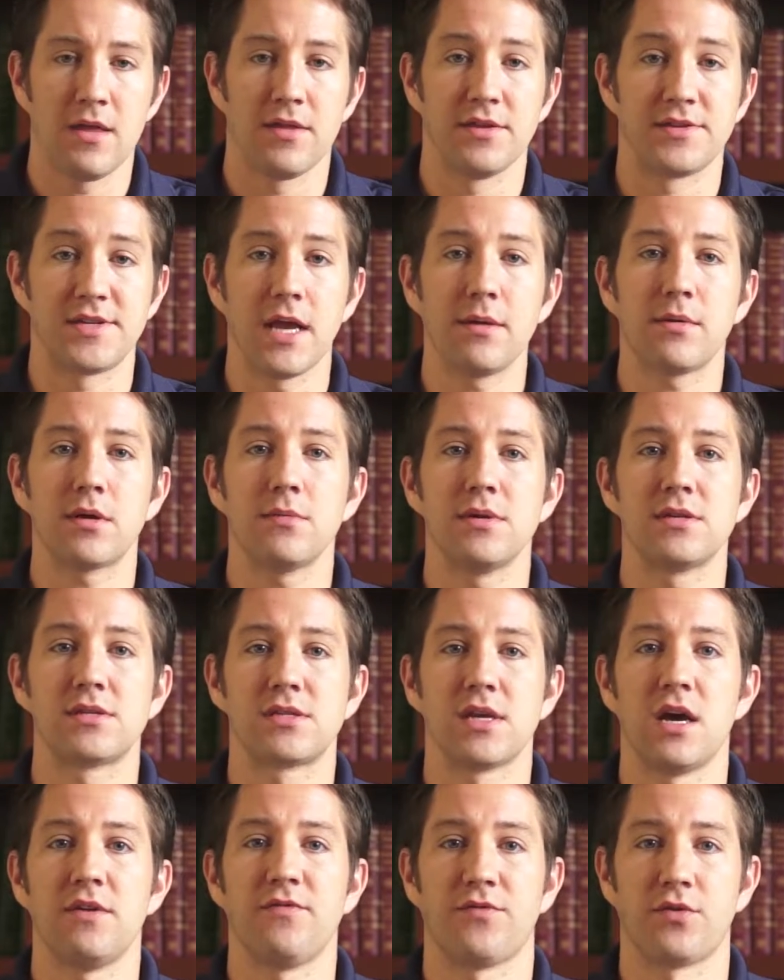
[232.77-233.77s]
The same can be
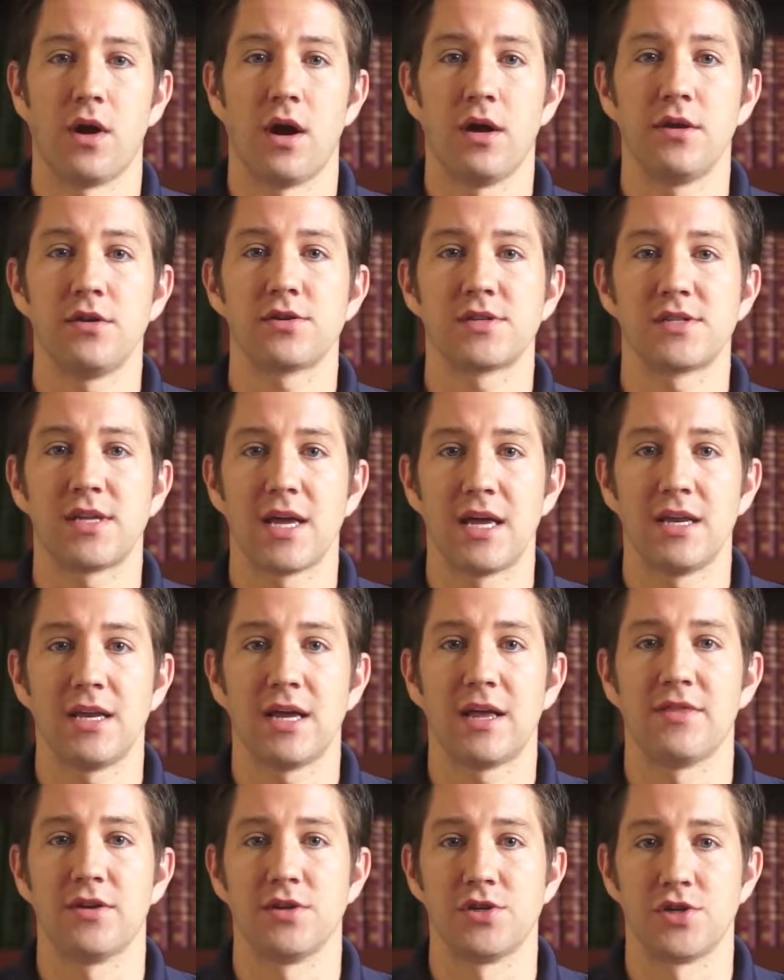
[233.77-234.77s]
said for
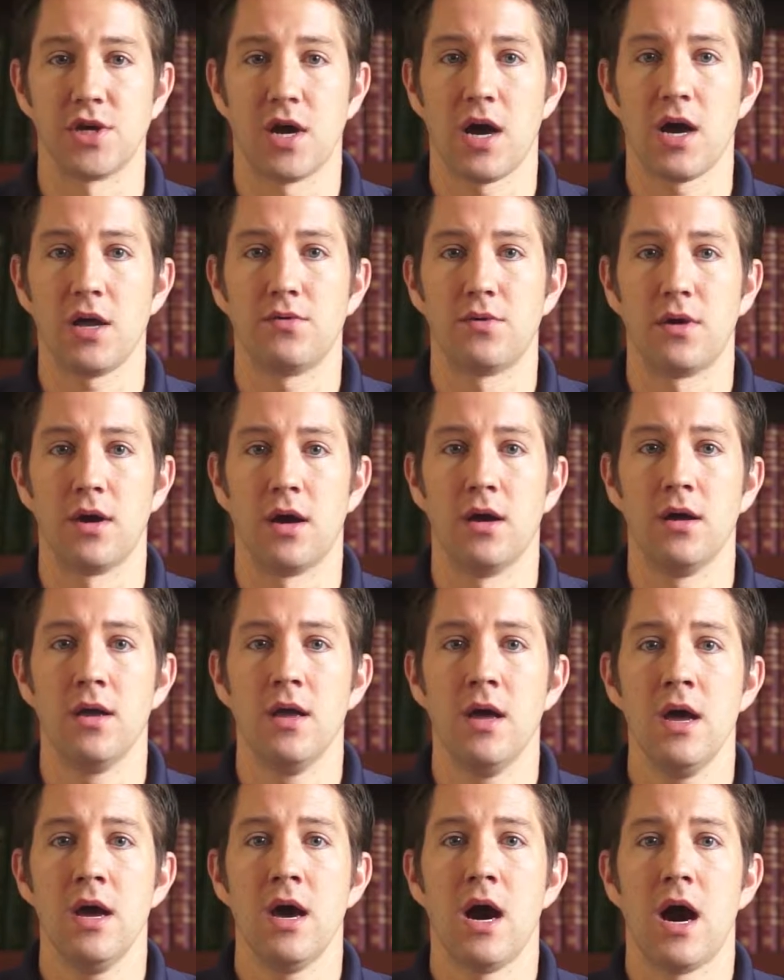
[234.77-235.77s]
understanding the genre
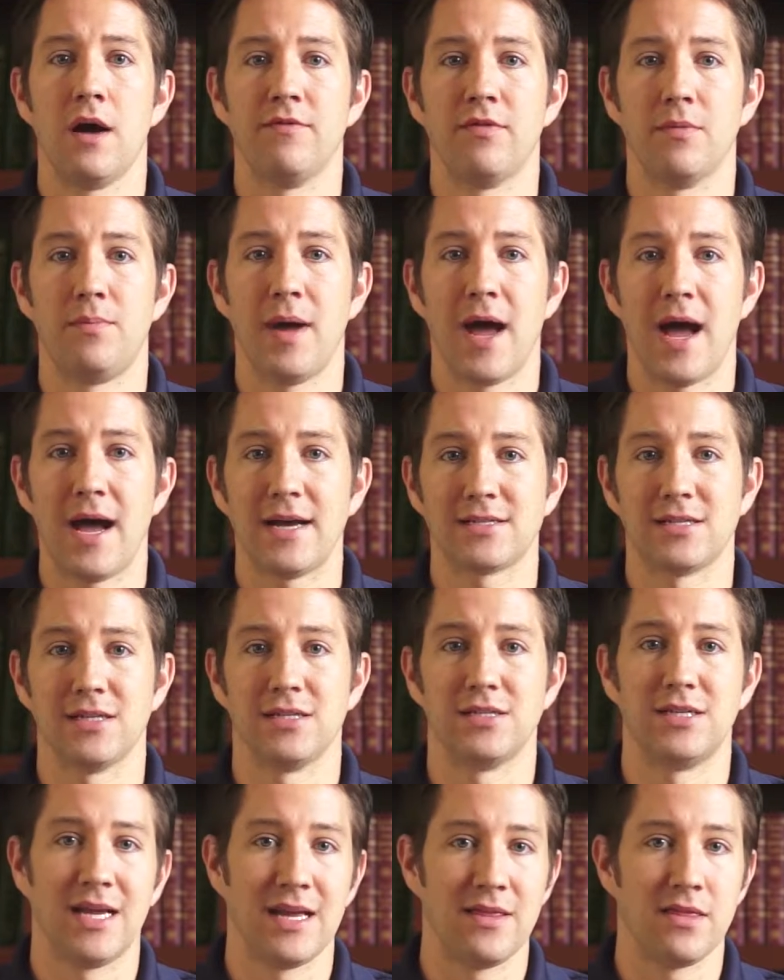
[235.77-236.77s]
of a
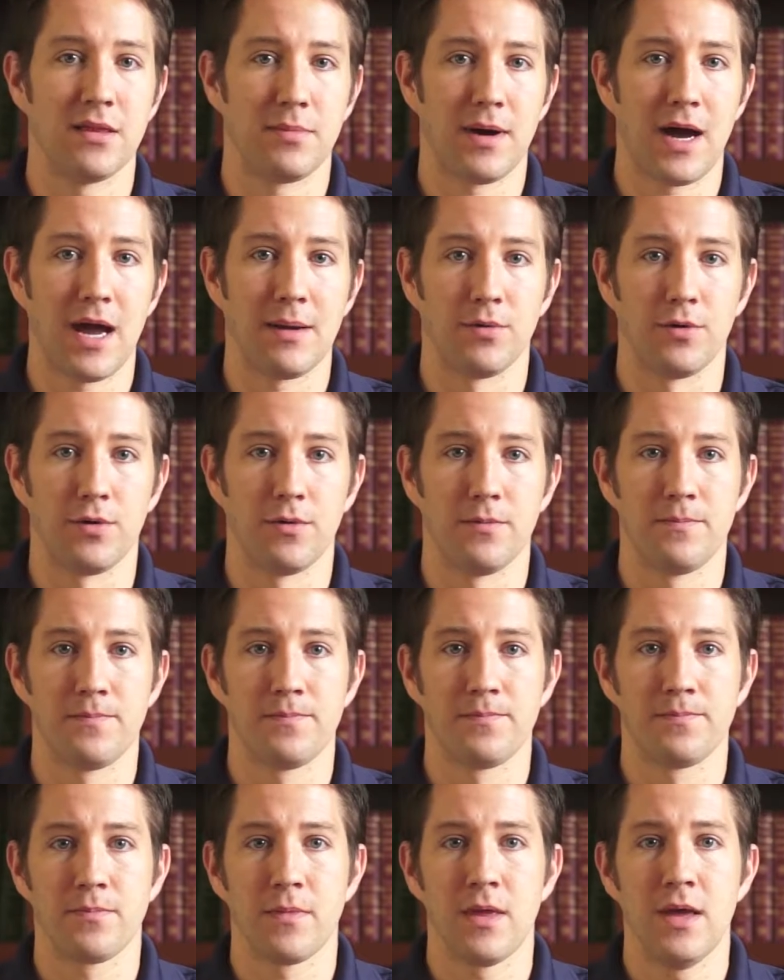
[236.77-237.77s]
passage in the Bible.
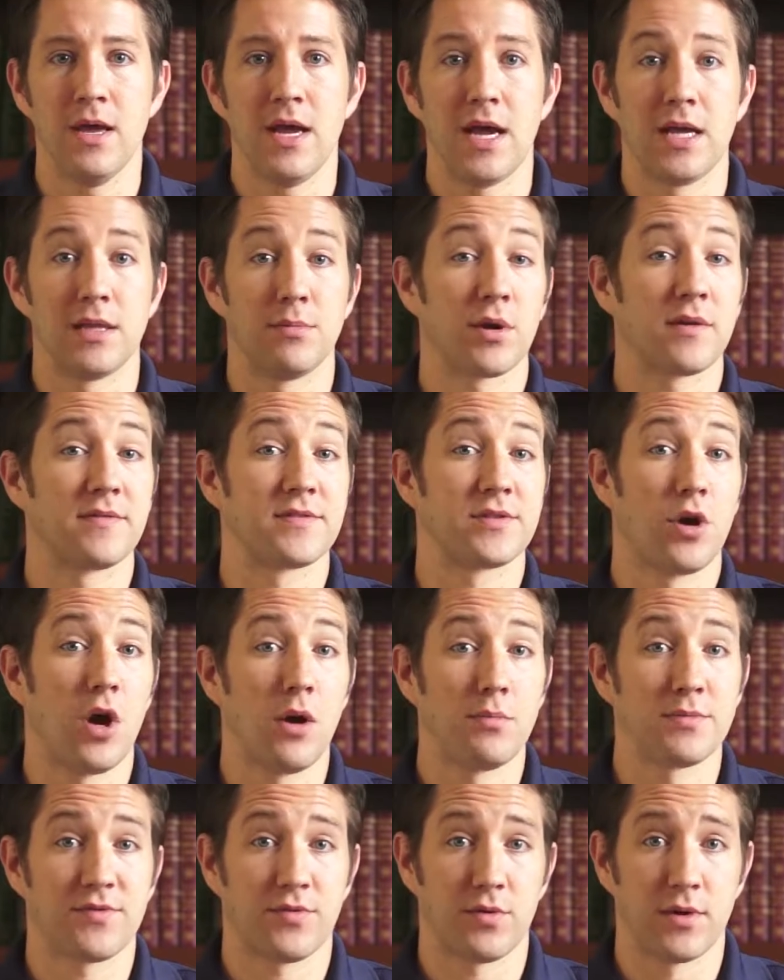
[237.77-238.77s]
In the book of
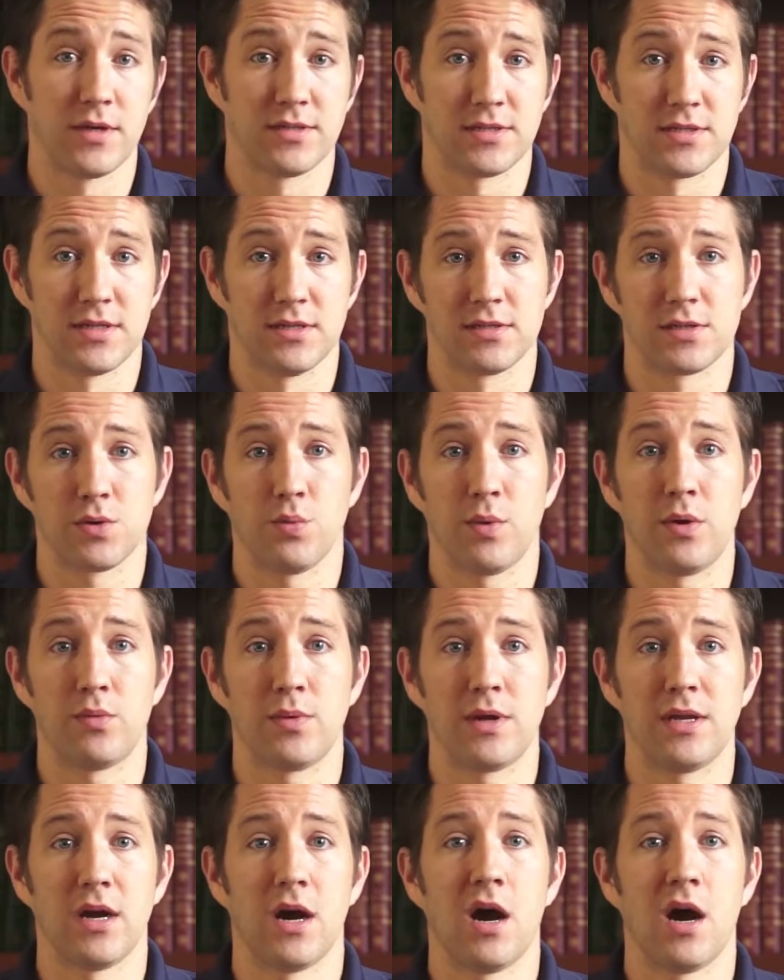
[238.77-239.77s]
Psalms, for instance, we read